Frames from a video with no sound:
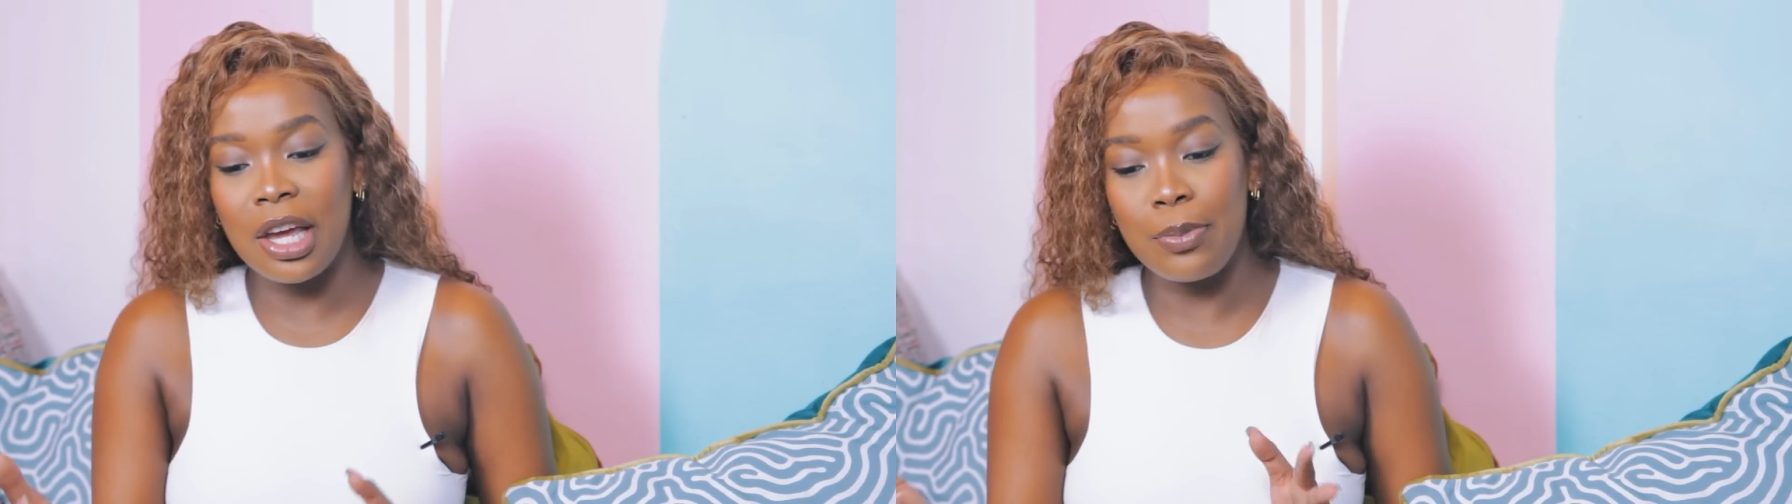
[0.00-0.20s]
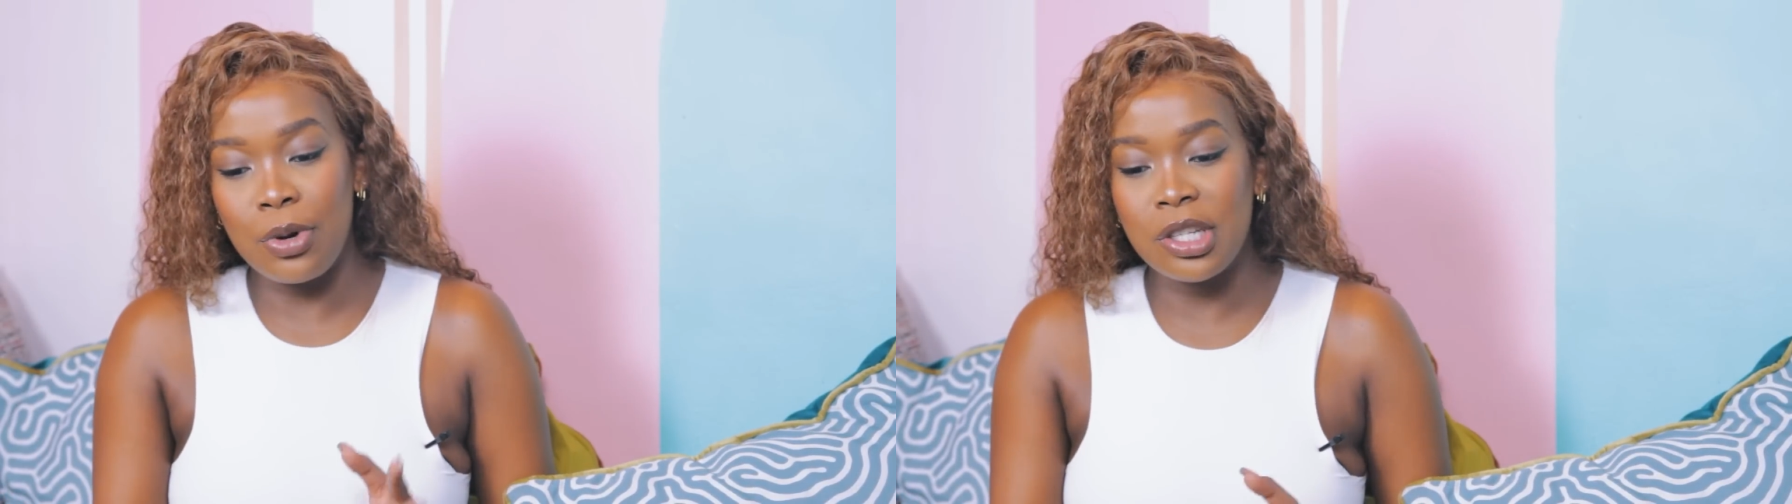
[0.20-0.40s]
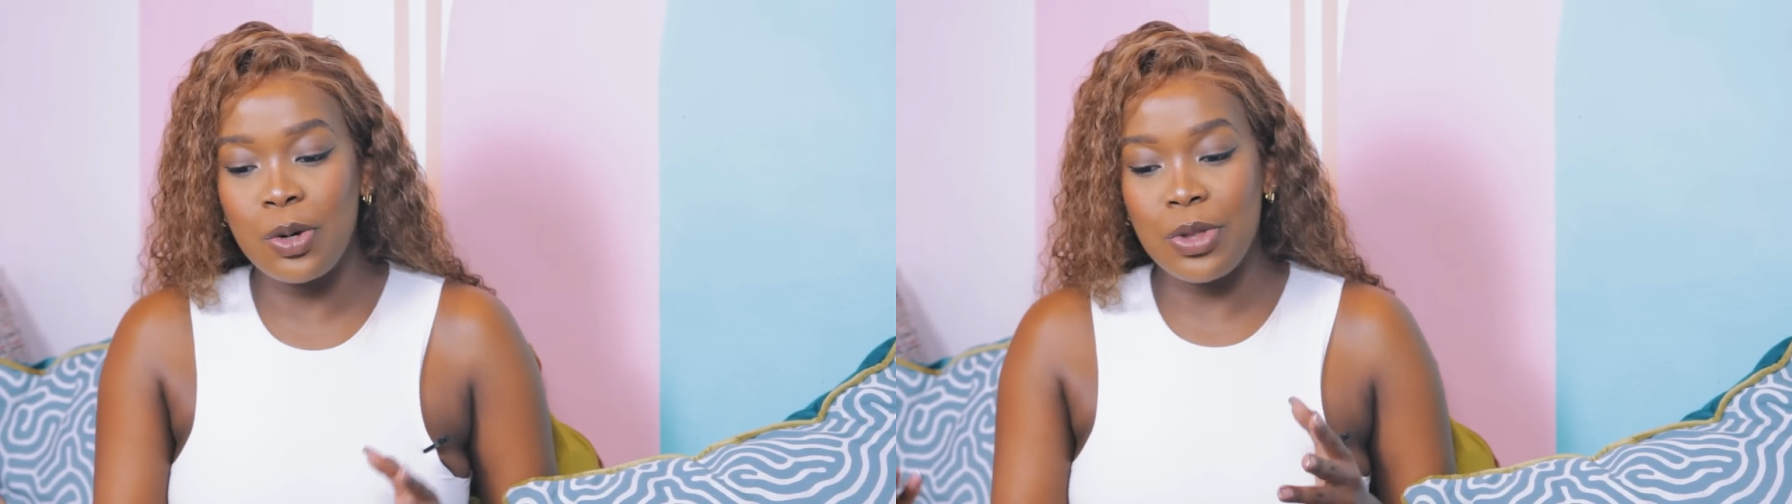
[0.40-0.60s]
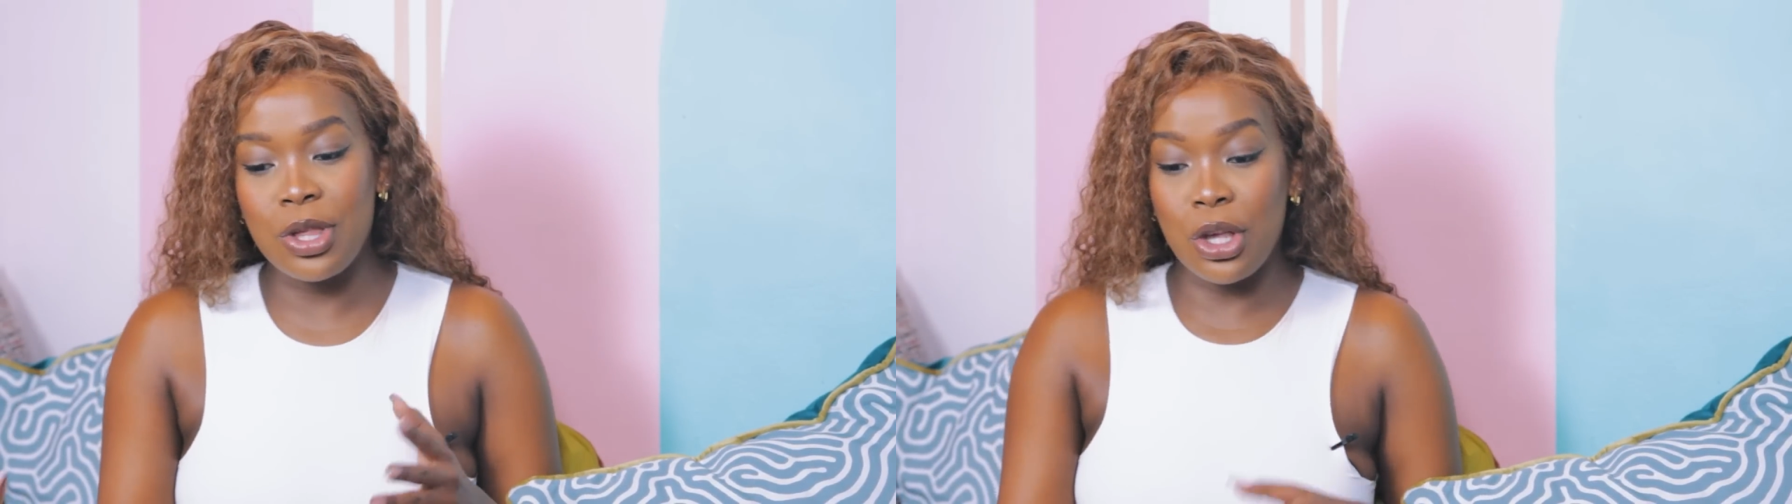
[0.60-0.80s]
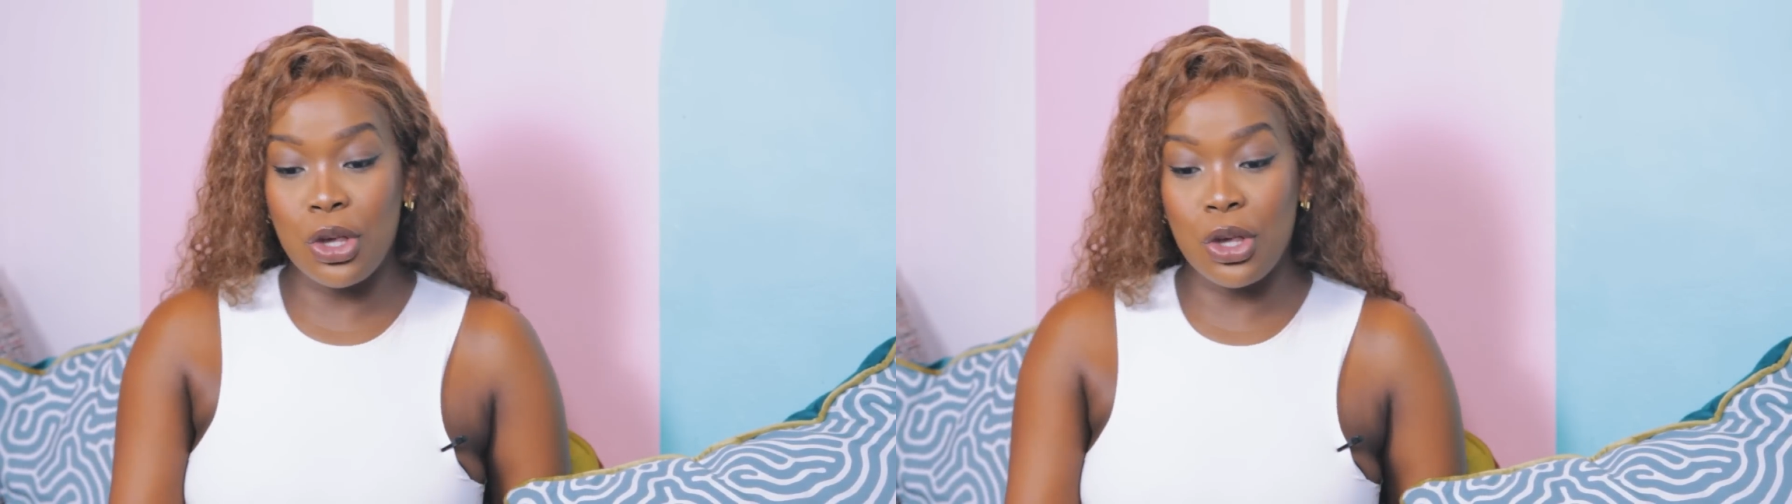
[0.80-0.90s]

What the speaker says: and merging with the